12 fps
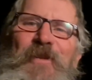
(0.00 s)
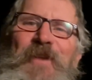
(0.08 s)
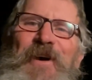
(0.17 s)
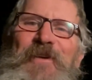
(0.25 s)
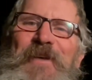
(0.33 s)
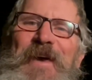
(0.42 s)

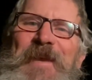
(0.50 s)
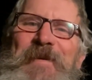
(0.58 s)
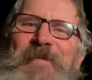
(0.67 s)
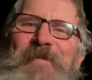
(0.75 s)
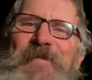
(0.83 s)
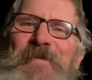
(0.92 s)
know that
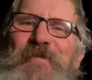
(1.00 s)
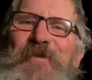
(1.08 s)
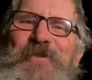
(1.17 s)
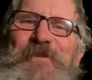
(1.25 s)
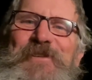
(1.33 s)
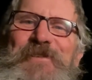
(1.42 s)
from
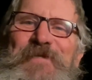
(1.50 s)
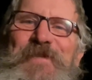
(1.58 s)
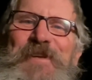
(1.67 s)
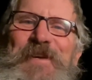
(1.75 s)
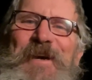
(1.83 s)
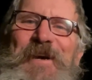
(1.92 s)
watching this
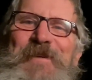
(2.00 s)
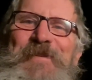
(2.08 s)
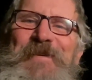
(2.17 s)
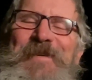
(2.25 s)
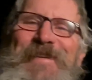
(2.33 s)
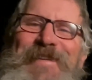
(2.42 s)
video.
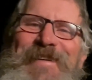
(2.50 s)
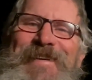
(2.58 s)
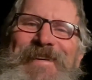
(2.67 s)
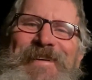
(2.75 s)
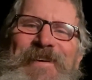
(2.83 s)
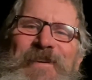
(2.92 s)

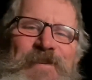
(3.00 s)
Is